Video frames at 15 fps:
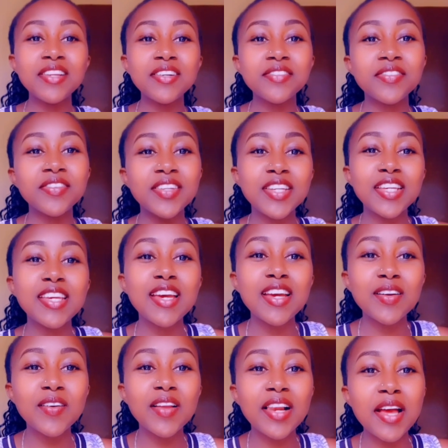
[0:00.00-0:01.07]
Foodie
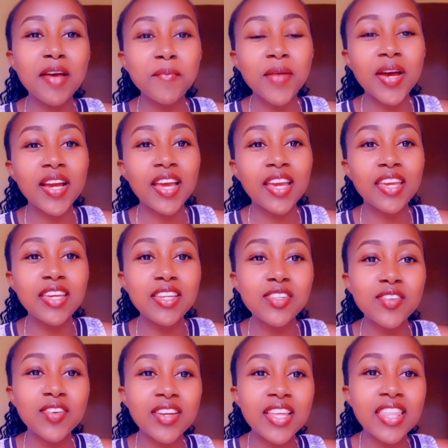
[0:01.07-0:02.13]
Gang, welcome back again
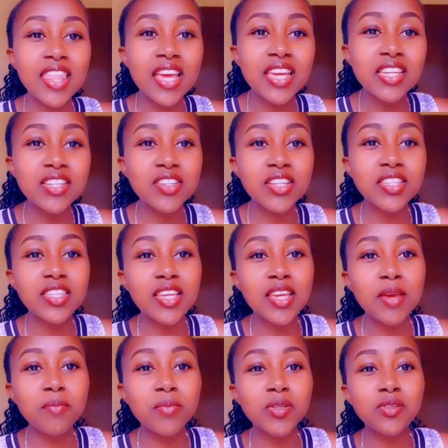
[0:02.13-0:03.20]
to another interesting
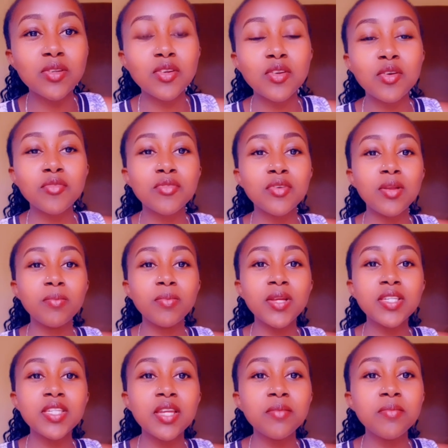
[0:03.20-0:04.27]
episode of Well
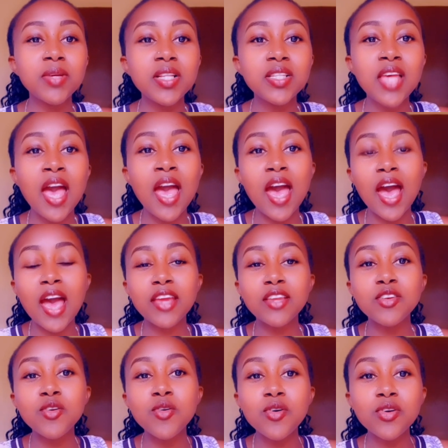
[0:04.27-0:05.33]
Plated Meals. I
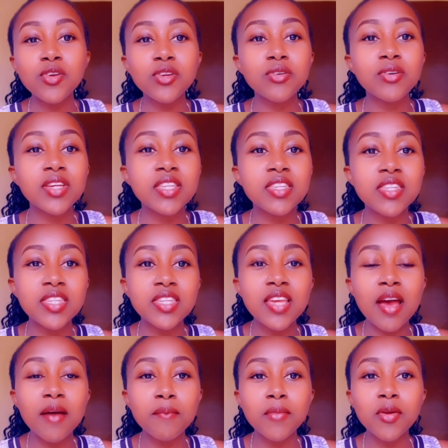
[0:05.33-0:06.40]
know you can see
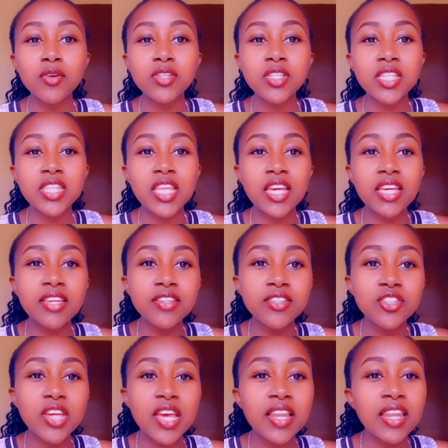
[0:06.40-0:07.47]
I'm not in the
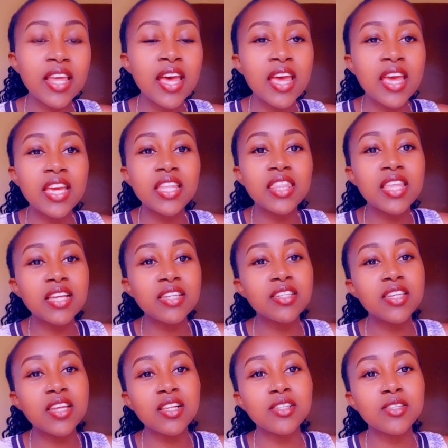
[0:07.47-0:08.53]
kitchen, and that
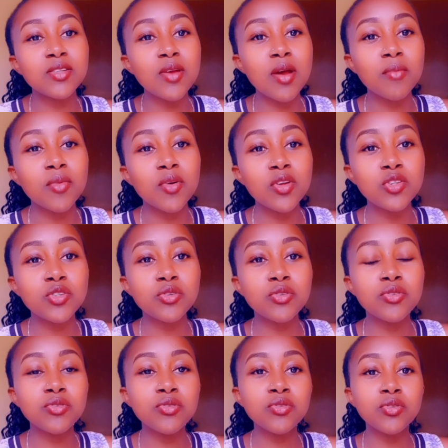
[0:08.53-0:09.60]
tells you I'm going to
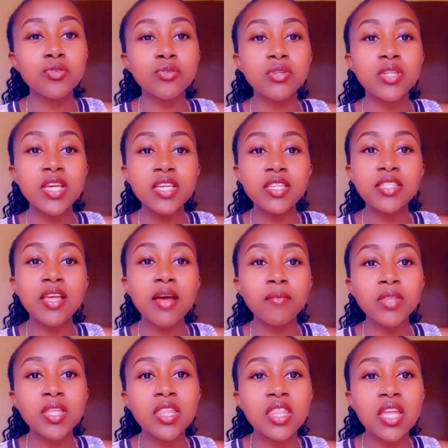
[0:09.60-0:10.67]
do today
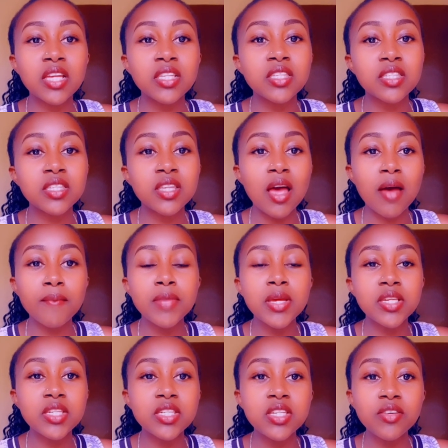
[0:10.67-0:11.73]
something that's a
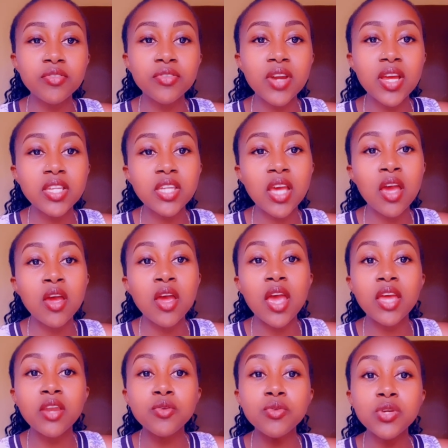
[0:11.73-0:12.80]
bit different
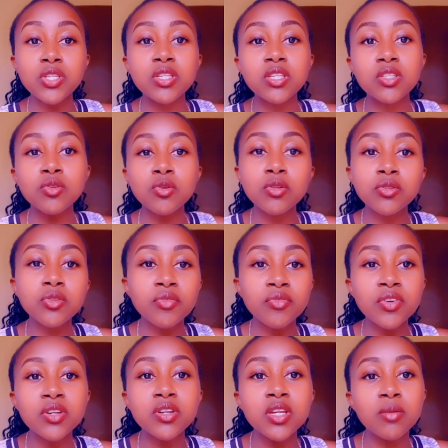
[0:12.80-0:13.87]
and which is also
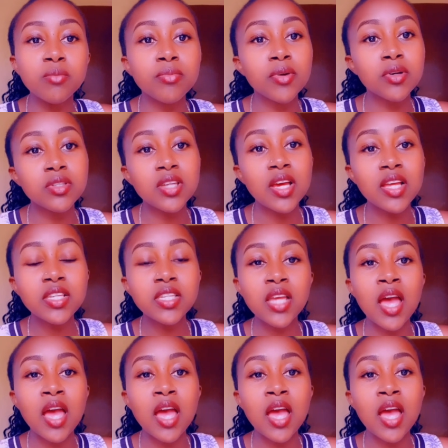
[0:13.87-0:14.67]
very important